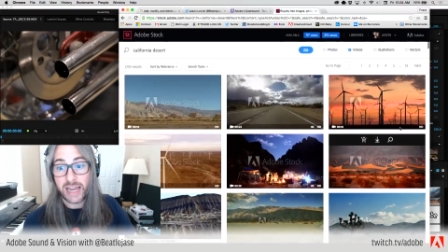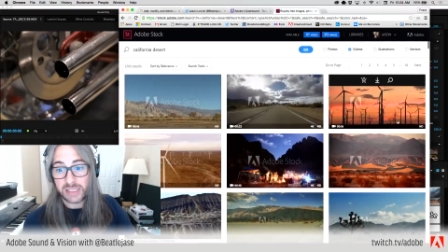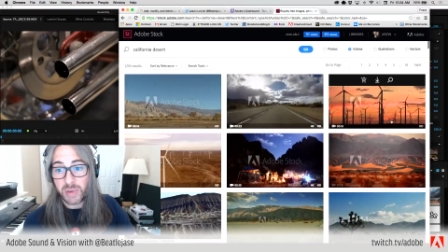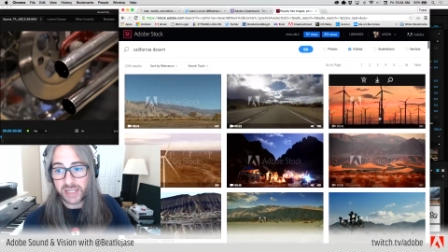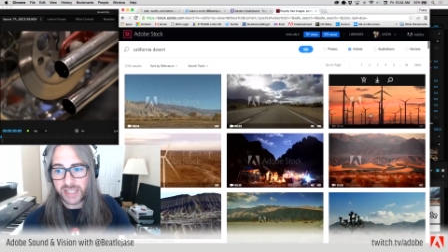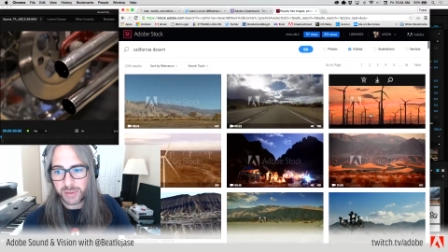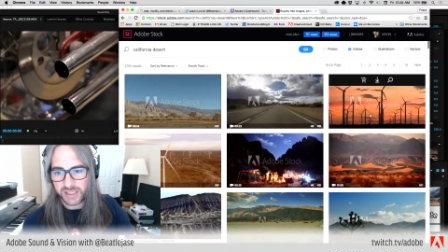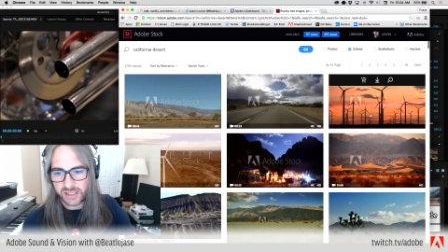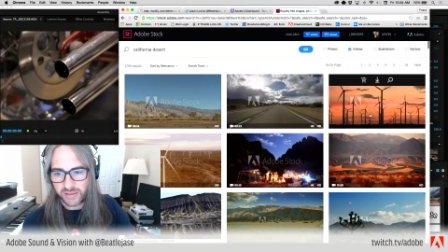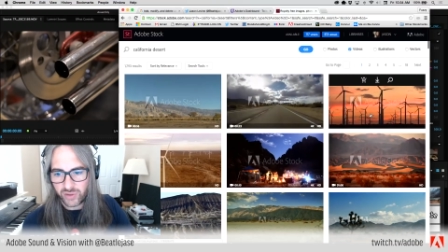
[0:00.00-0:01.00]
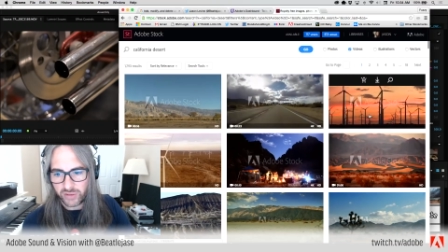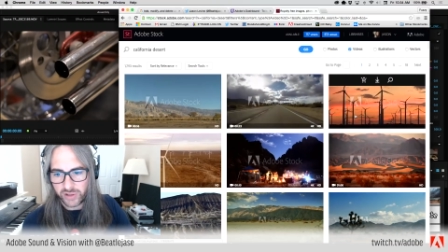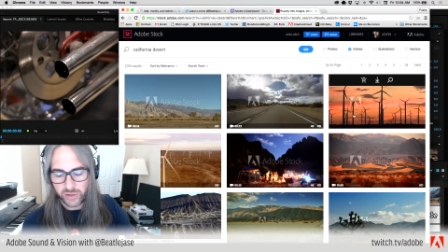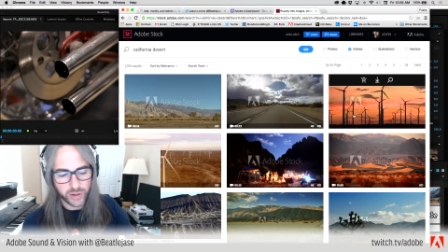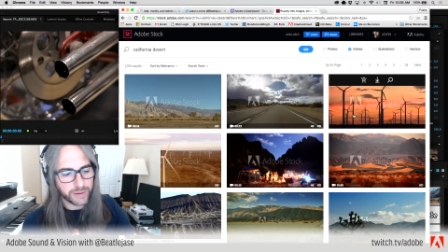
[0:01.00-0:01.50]
And as many times as I've
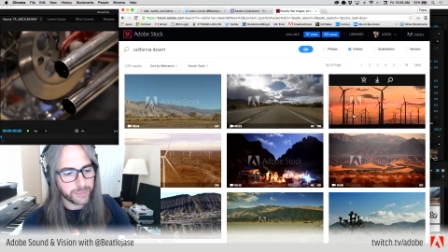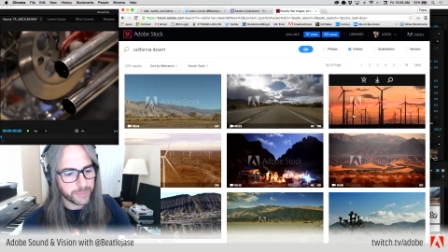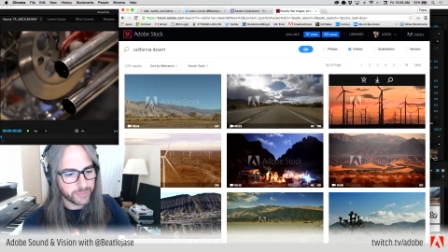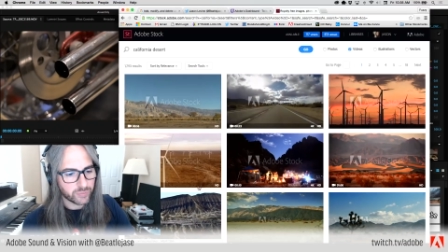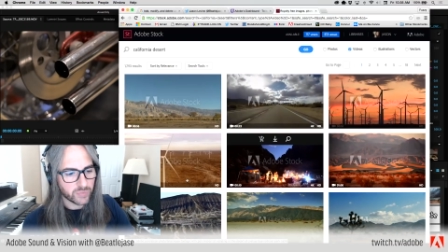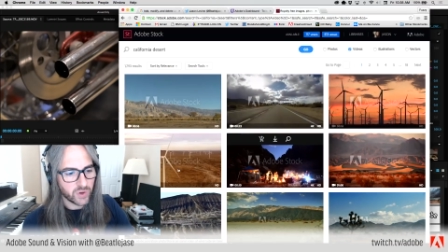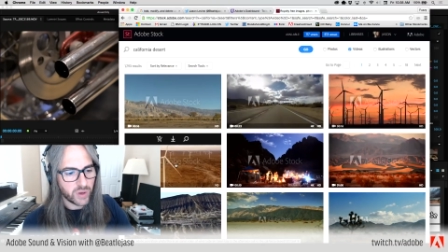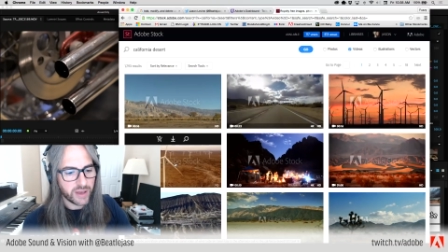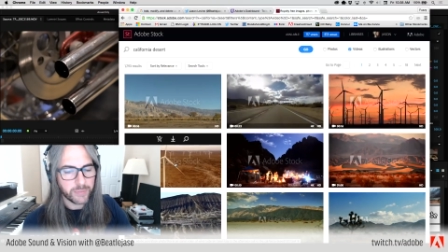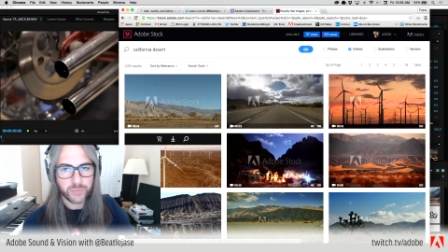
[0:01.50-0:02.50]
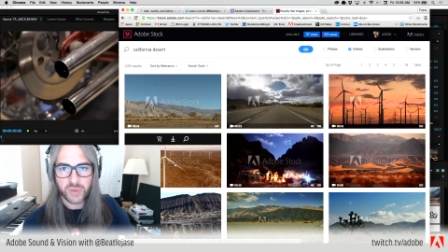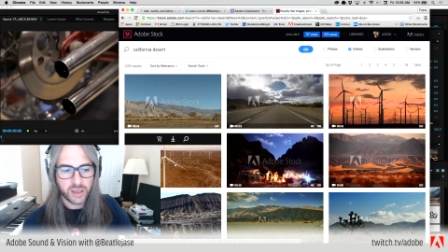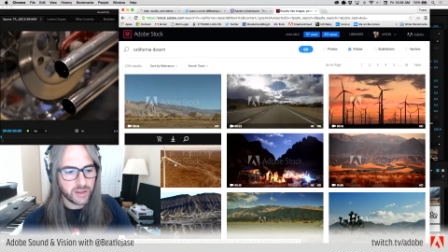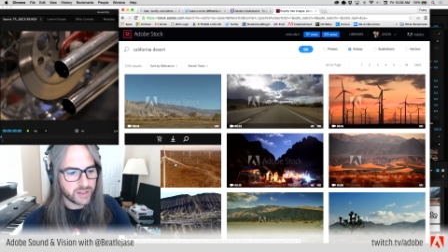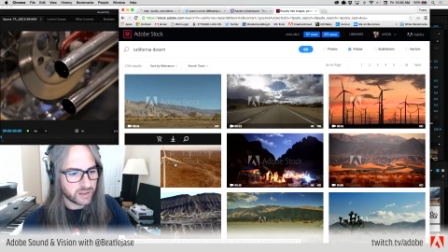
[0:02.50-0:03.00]
driven through it. Okay?
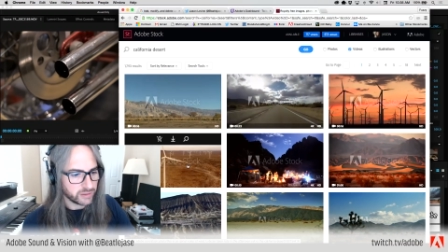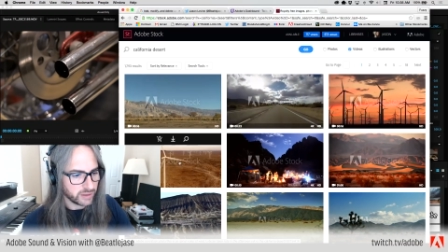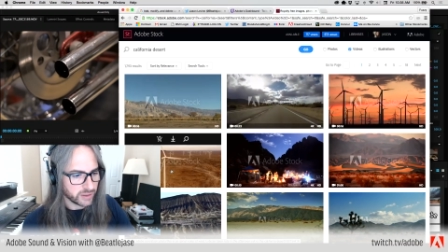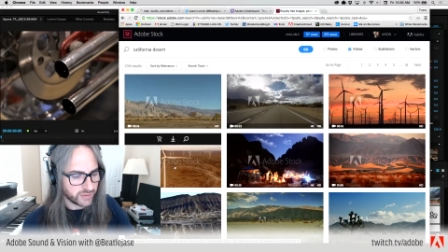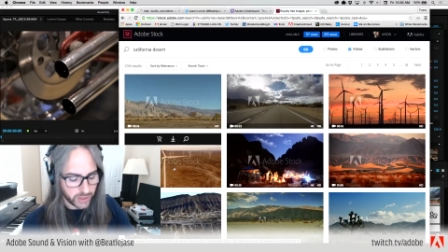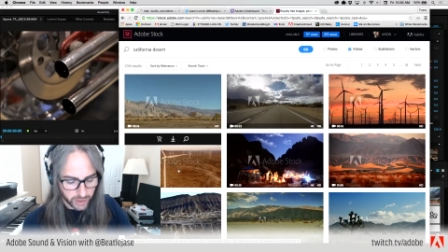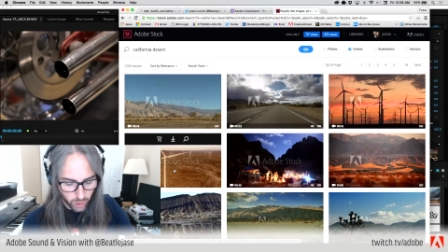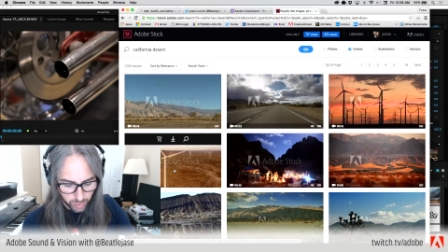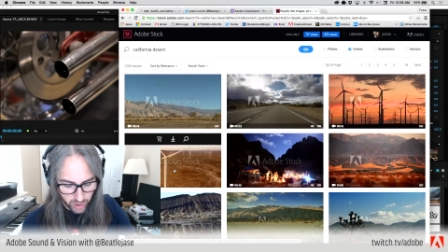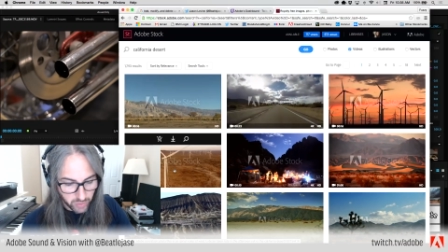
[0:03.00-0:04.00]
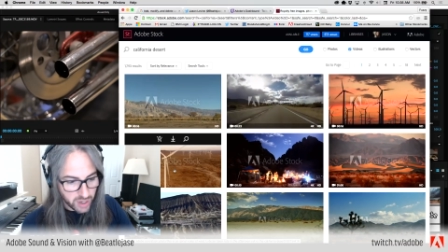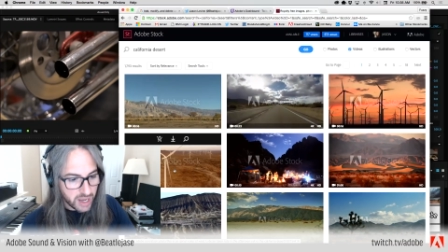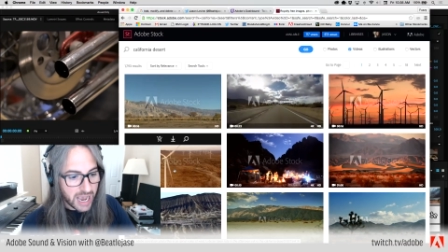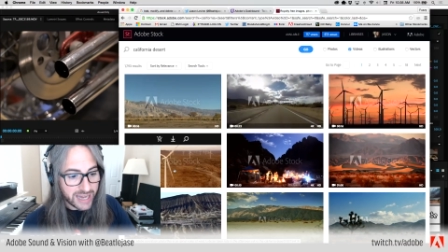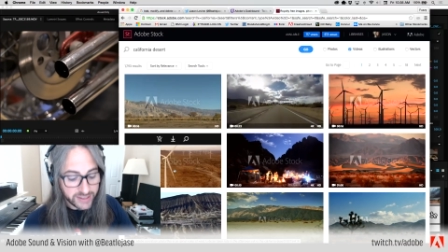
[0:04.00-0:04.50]
This clearly looks very GoPro.
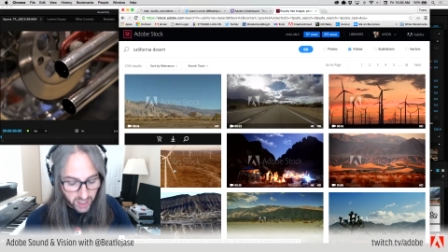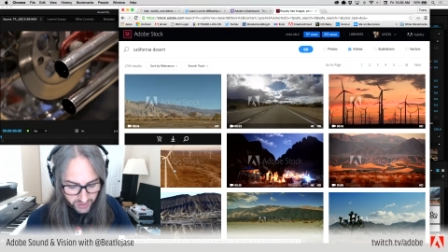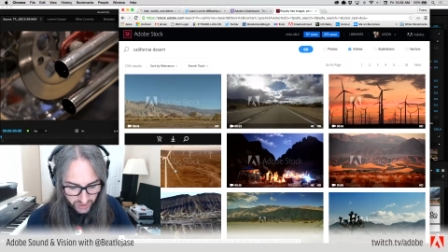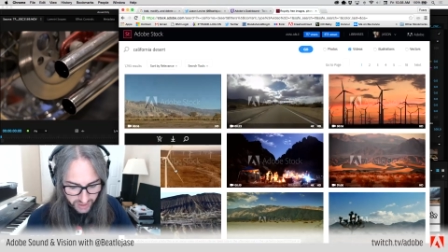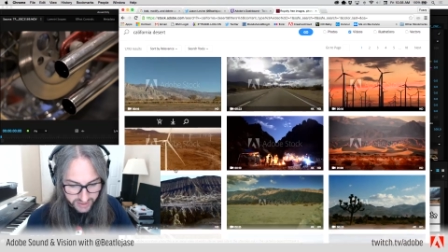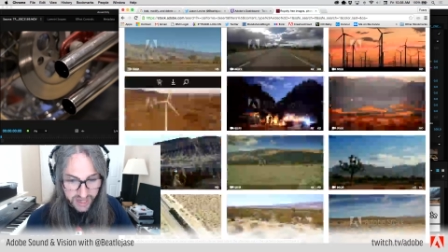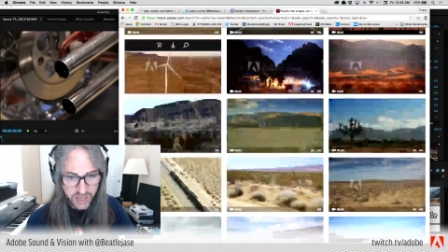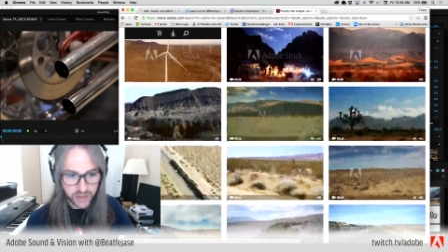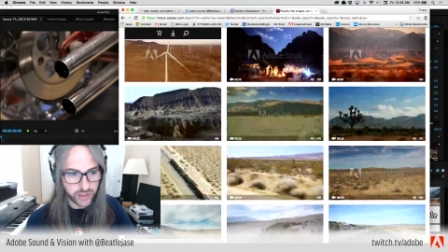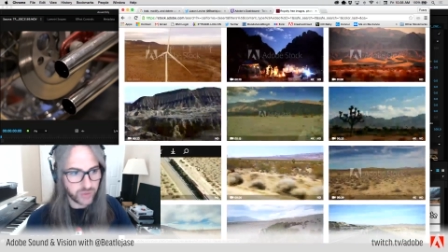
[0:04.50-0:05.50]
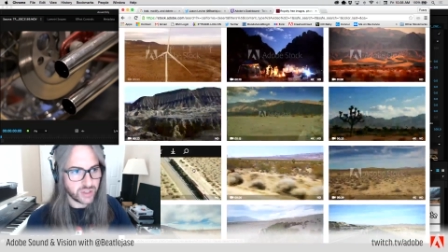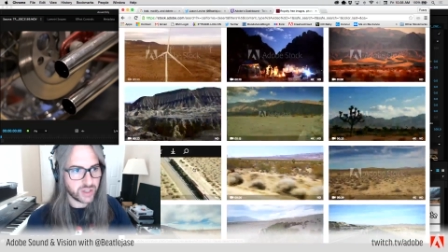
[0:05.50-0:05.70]
And it's also going to tell you,